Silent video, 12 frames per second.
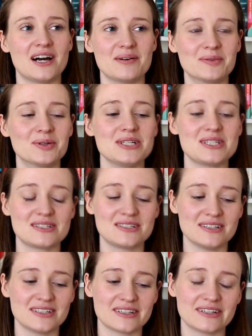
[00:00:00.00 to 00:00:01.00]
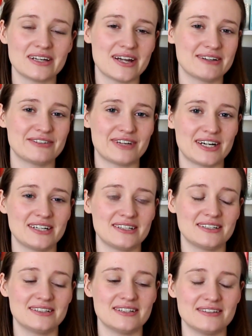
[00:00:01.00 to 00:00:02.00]
I'm always doing the lower fat,
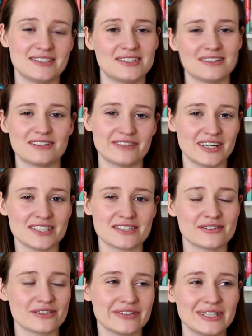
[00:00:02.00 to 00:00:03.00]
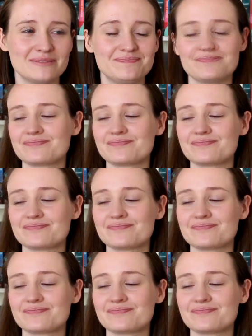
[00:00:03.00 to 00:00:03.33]
lower sugar versions of it.